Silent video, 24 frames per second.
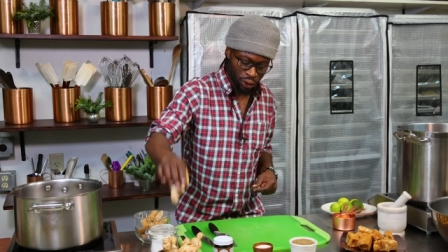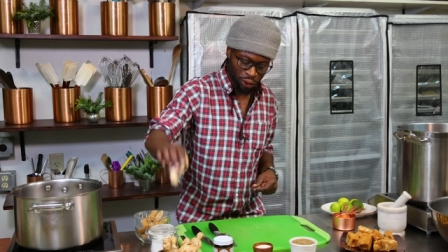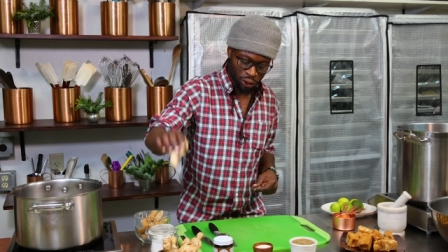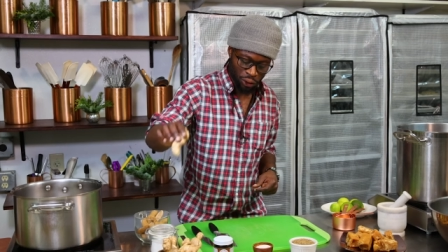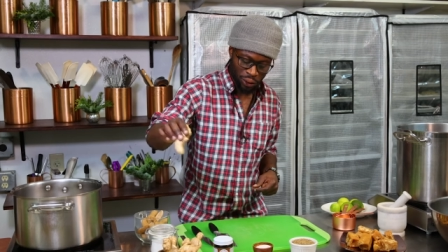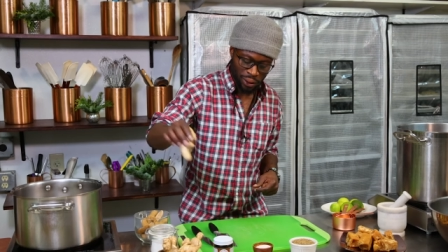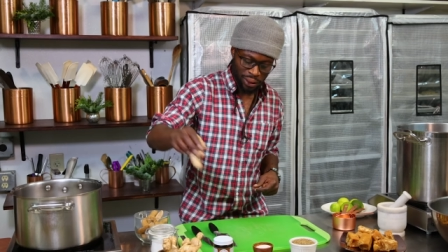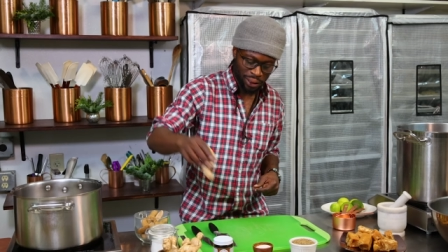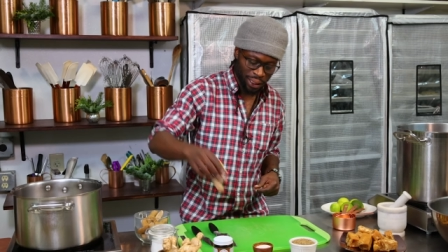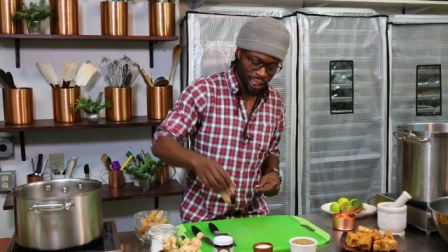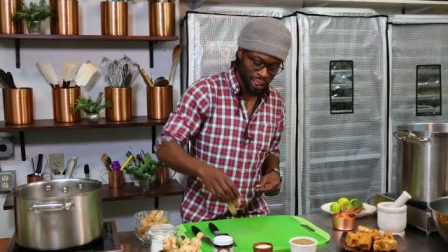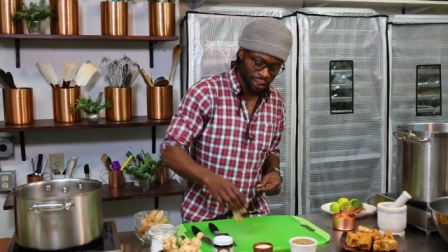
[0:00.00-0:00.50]

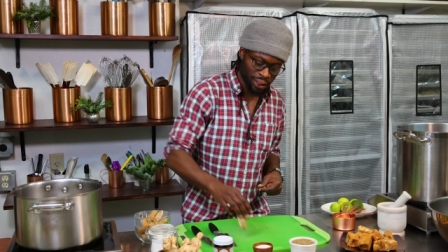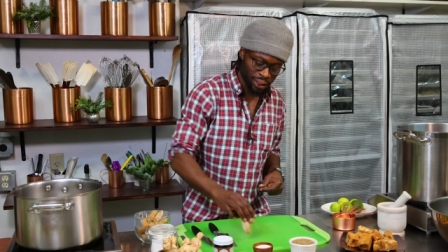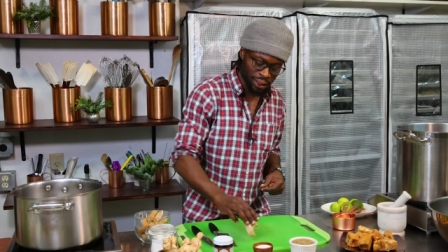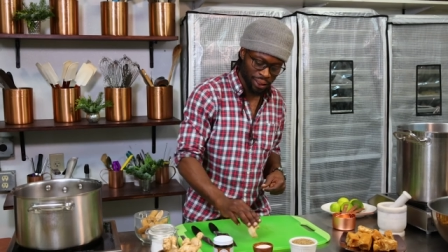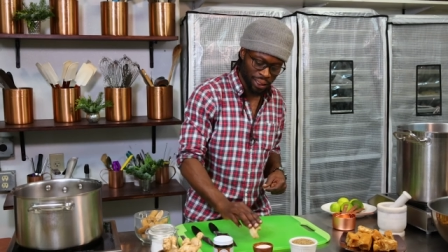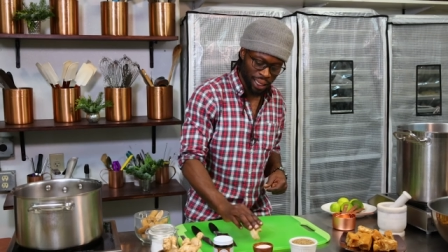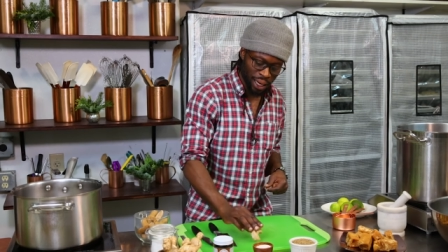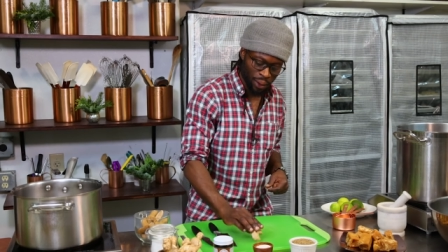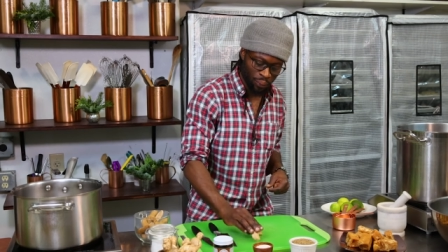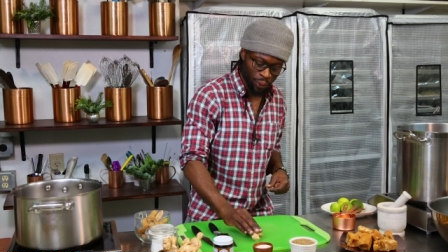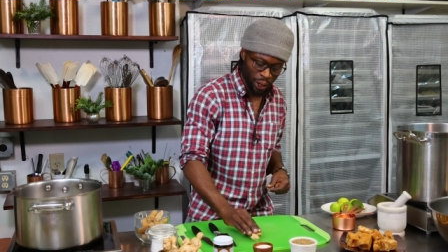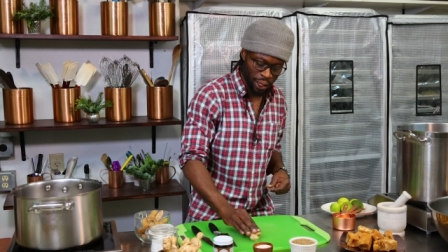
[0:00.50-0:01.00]
you can take
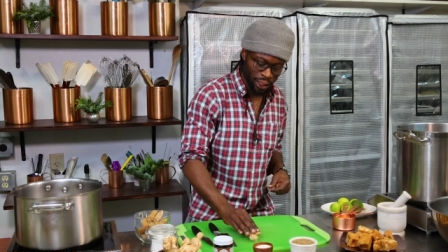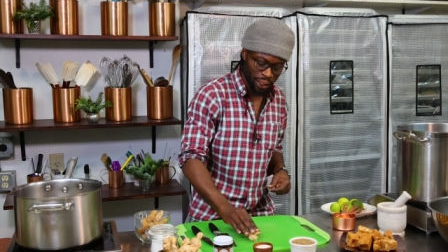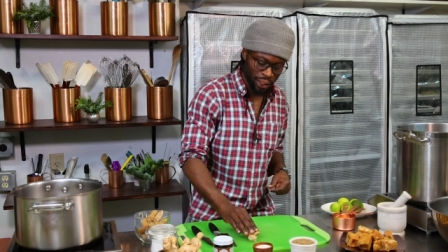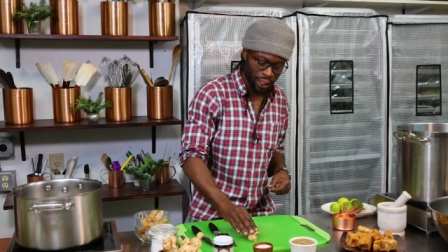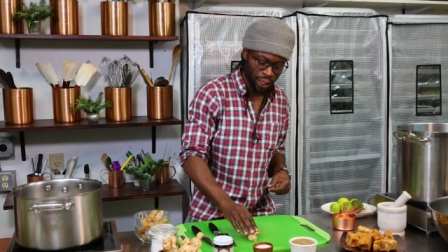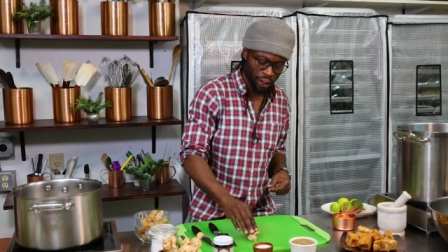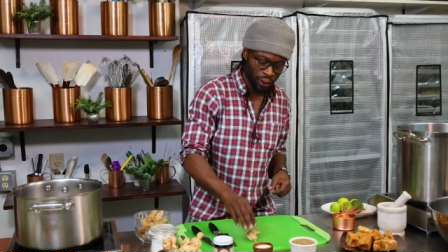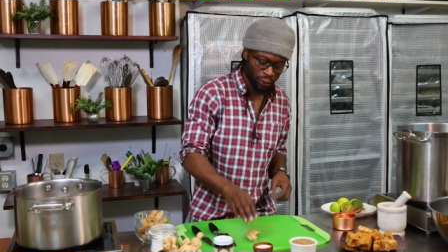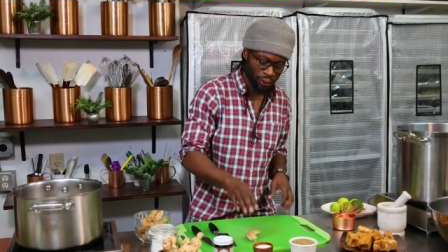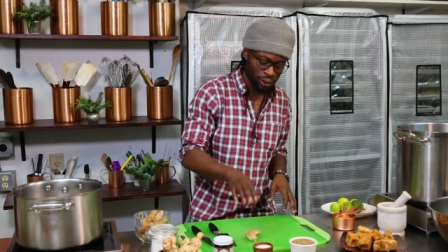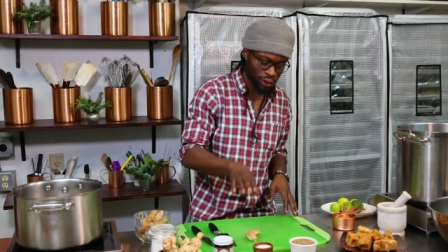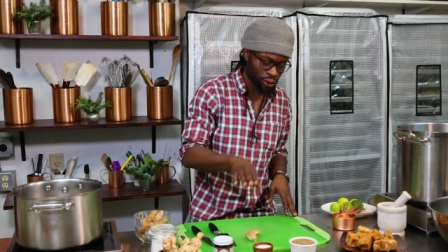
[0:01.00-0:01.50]
this time right
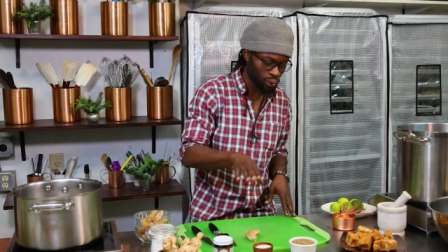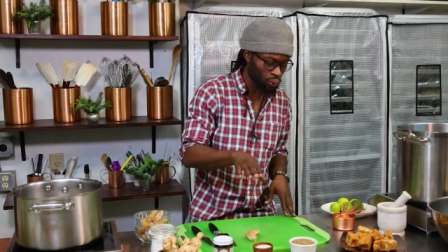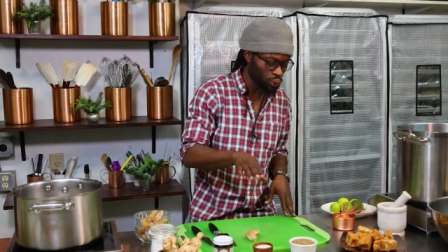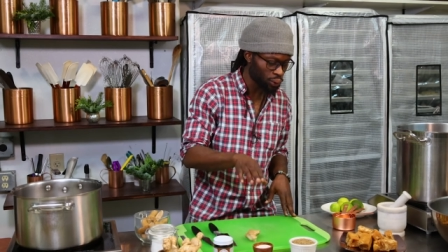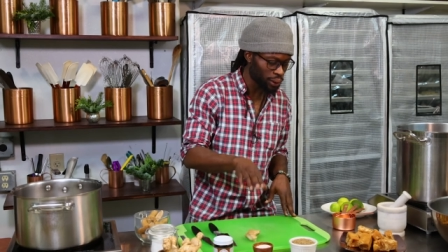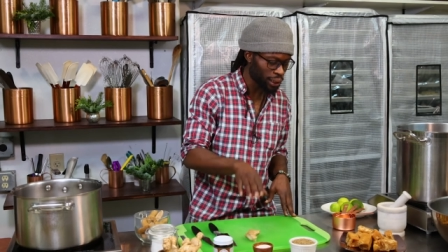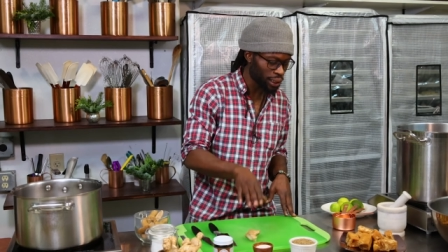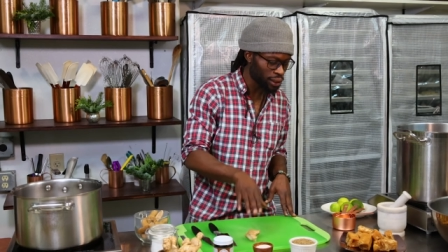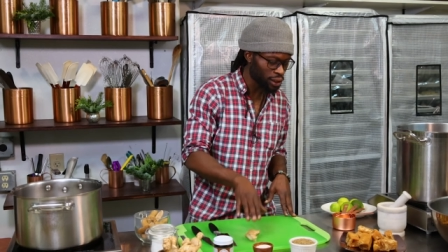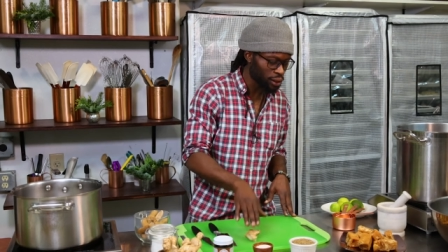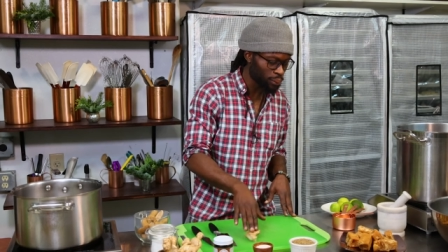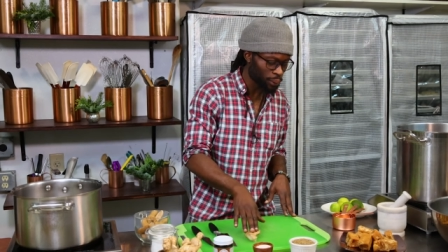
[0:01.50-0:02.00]
now to
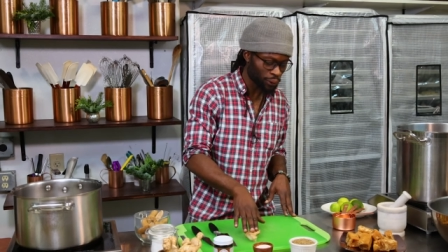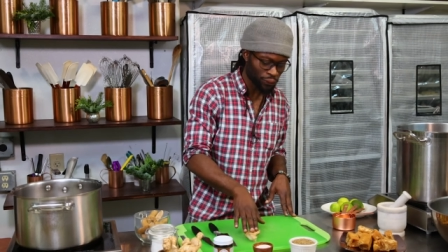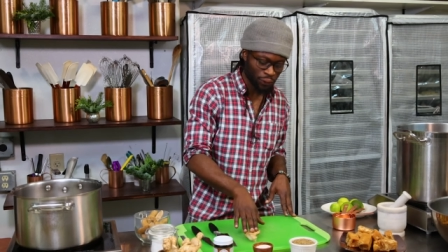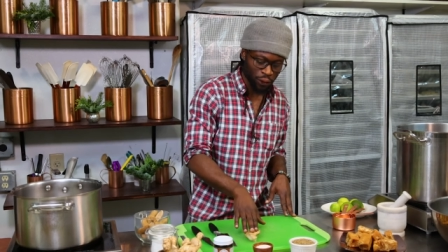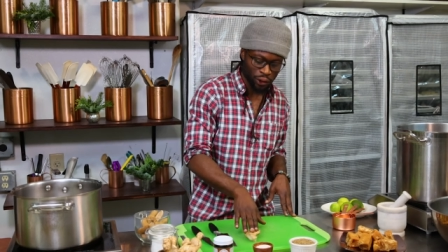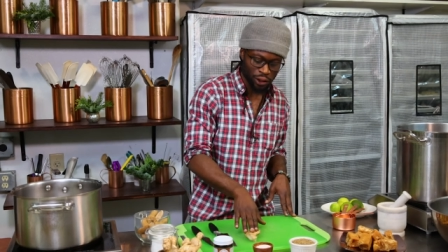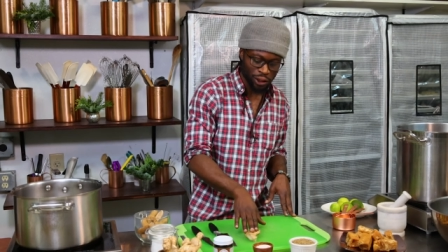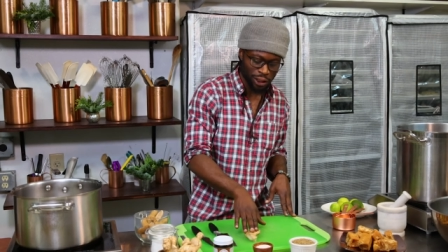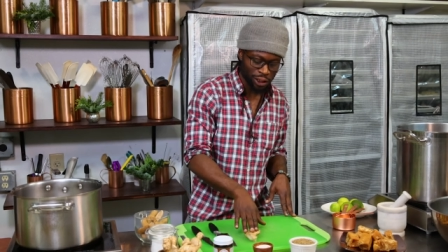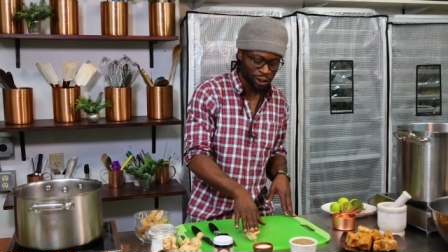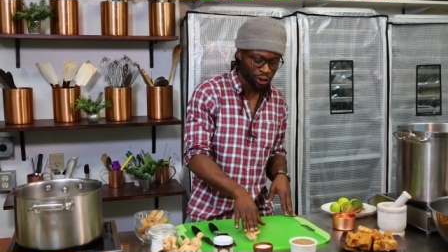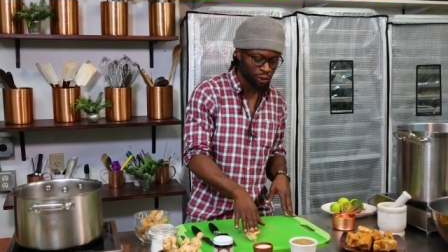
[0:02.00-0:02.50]
get some of
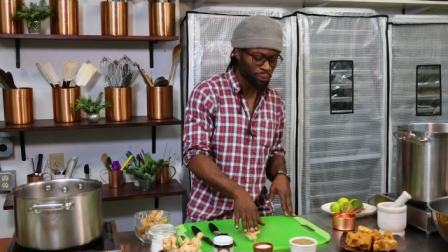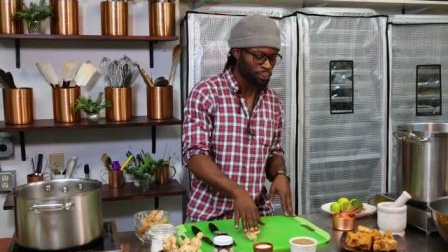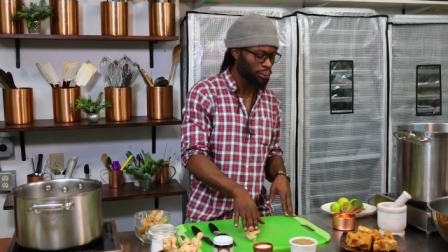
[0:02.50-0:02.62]
your ginger